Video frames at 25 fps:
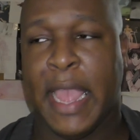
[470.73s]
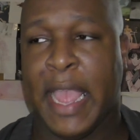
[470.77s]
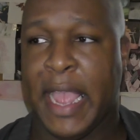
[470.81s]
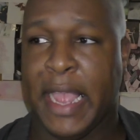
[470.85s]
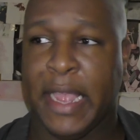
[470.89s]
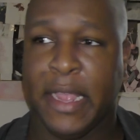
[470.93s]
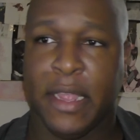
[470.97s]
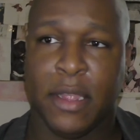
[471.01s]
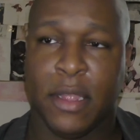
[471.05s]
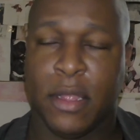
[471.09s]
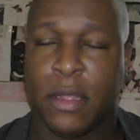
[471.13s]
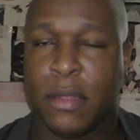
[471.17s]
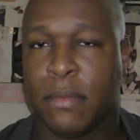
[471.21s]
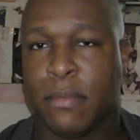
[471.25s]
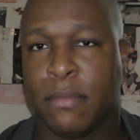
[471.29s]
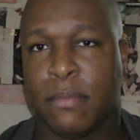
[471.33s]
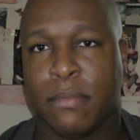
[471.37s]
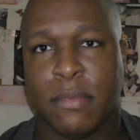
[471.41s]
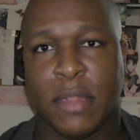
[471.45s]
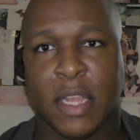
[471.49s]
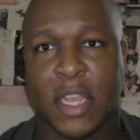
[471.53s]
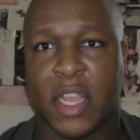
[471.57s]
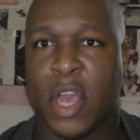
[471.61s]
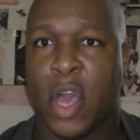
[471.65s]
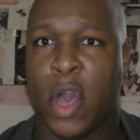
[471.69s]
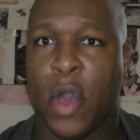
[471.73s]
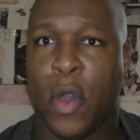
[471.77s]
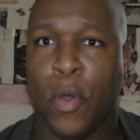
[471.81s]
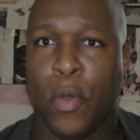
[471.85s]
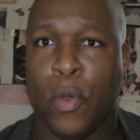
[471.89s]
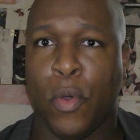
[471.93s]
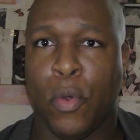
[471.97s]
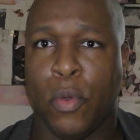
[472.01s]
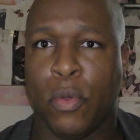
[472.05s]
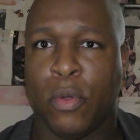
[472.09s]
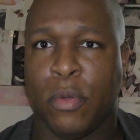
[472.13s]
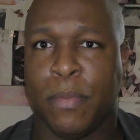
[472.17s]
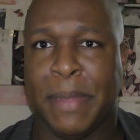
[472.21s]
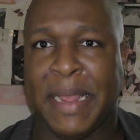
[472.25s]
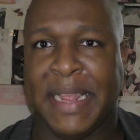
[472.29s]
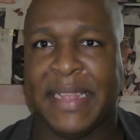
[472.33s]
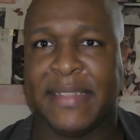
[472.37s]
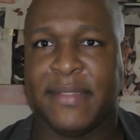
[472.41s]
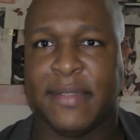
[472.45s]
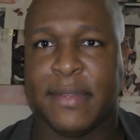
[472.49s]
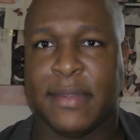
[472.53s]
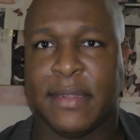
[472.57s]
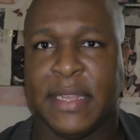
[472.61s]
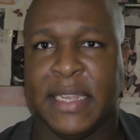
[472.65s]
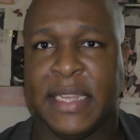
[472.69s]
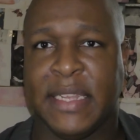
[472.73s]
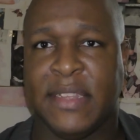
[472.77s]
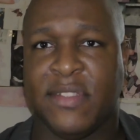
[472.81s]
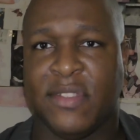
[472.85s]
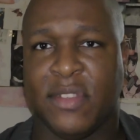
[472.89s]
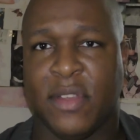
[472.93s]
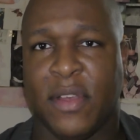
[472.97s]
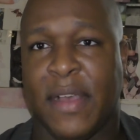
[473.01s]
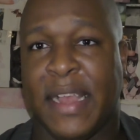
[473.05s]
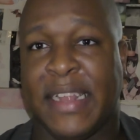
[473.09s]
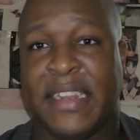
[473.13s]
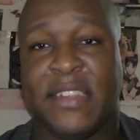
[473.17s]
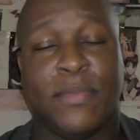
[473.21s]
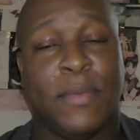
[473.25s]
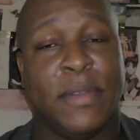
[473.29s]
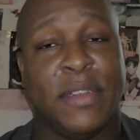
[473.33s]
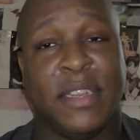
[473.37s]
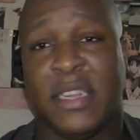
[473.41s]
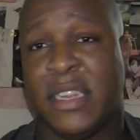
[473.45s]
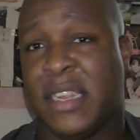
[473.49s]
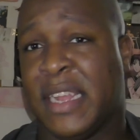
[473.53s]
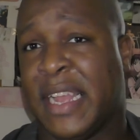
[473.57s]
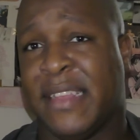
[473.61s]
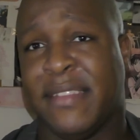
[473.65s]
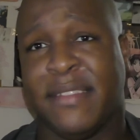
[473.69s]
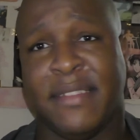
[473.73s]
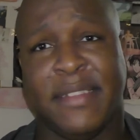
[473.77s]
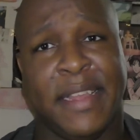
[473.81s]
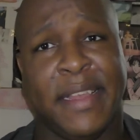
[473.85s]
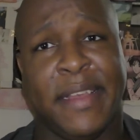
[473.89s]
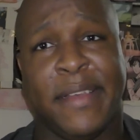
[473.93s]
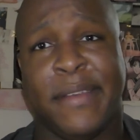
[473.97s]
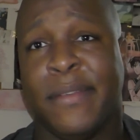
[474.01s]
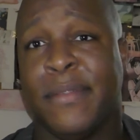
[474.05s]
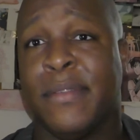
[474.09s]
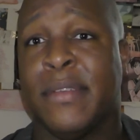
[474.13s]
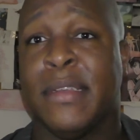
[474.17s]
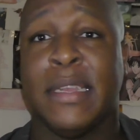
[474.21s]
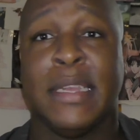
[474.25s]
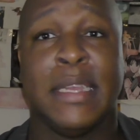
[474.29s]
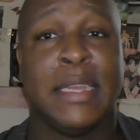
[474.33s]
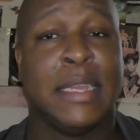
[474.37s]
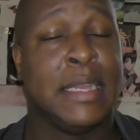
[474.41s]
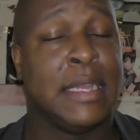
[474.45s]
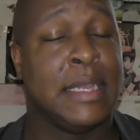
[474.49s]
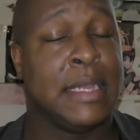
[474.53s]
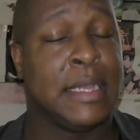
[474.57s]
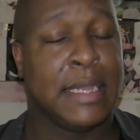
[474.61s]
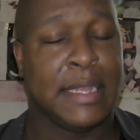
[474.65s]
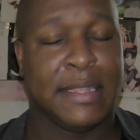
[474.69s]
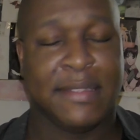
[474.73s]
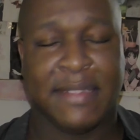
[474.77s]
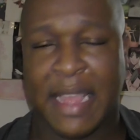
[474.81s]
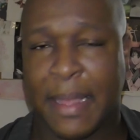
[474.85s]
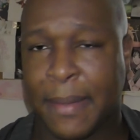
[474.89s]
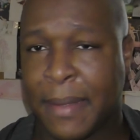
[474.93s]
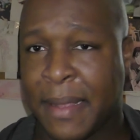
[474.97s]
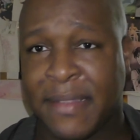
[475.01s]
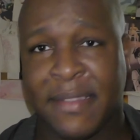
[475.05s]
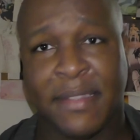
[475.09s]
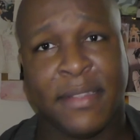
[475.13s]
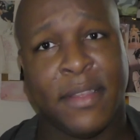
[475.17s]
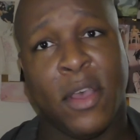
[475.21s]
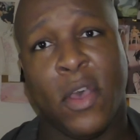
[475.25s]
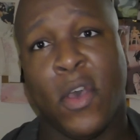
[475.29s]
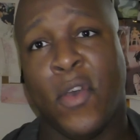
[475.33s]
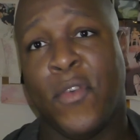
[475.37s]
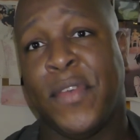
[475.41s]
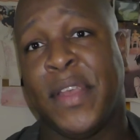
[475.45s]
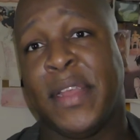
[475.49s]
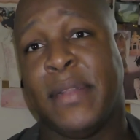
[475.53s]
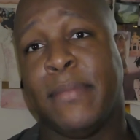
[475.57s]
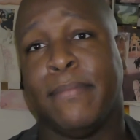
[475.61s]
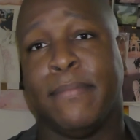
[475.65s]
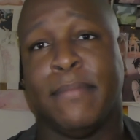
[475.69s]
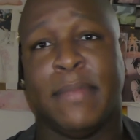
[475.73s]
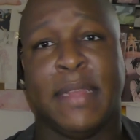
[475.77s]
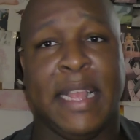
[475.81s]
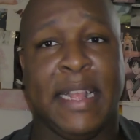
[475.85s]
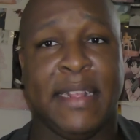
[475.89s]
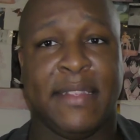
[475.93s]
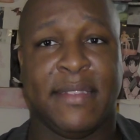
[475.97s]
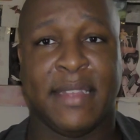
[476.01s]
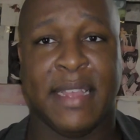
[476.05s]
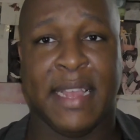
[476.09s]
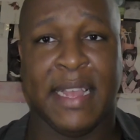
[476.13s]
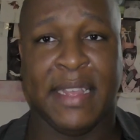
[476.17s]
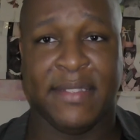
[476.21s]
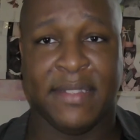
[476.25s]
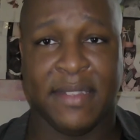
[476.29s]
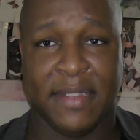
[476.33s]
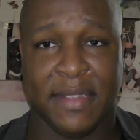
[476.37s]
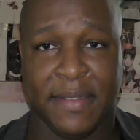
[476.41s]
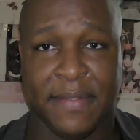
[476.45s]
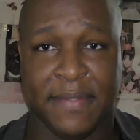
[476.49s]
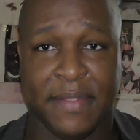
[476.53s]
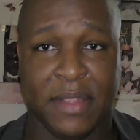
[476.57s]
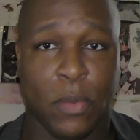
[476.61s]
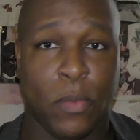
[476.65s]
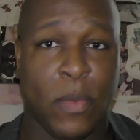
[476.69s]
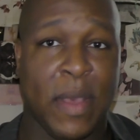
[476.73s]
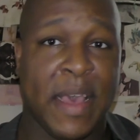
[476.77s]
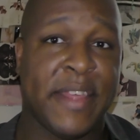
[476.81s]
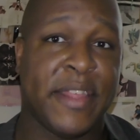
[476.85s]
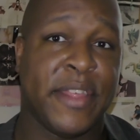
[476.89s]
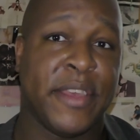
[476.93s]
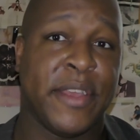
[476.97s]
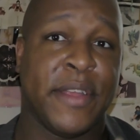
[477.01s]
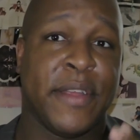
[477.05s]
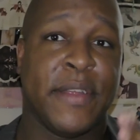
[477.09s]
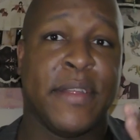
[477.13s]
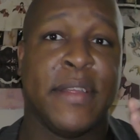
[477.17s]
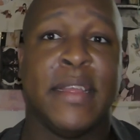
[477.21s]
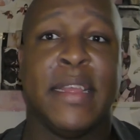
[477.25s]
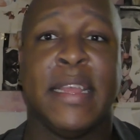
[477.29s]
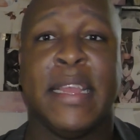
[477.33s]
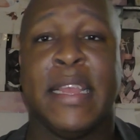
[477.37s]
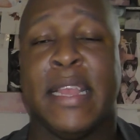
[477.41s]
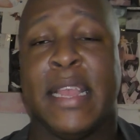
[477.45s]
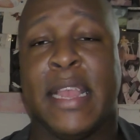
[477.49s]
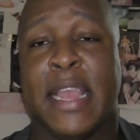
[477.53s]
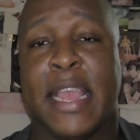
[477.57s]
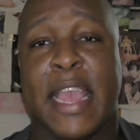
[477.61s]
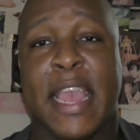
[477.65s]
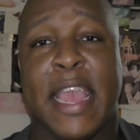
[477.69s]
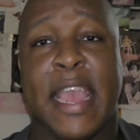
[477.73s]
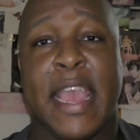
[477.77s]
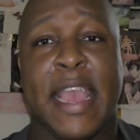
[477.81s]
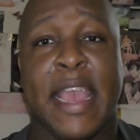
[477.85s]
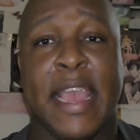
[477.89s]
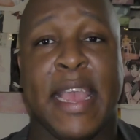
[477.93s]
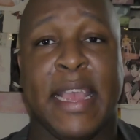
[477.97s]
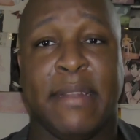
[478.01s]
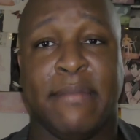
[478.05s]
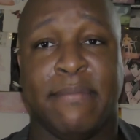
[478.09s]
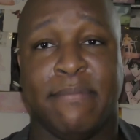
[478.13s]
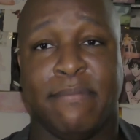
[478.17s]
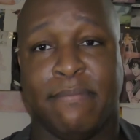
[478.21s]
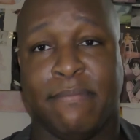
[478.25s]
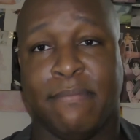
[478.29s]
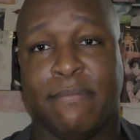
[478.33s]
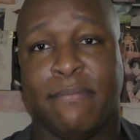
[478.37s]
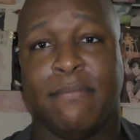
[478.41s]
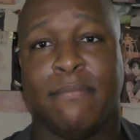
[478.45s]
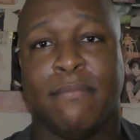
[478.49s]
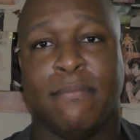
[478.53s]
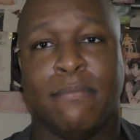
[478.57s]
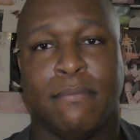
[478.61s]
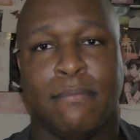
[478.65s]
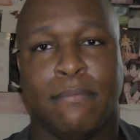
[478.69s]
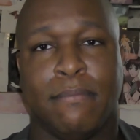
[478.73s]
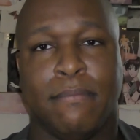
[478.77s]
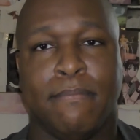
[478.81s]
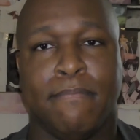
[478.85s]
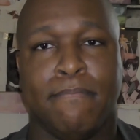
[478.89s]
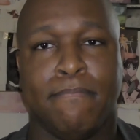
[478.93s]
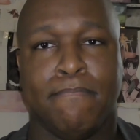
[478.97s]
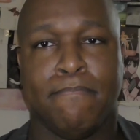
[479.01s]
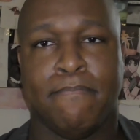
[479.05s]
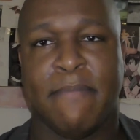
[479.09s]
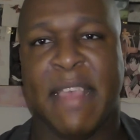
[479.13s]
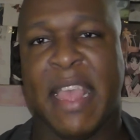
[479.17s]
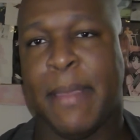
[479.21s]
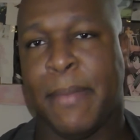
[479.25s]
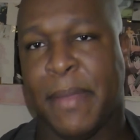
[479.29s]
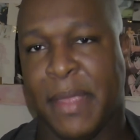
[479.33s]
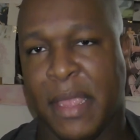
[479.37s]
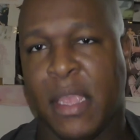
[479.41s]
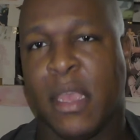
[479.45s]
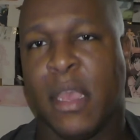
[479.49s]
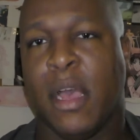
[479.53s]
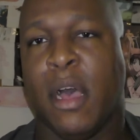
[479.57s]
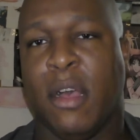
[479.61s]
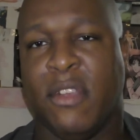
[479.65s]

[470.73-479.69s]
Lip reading: and the cold, basically. So I just want you guys to know it's not because of COVID. It's because of the weather and maybe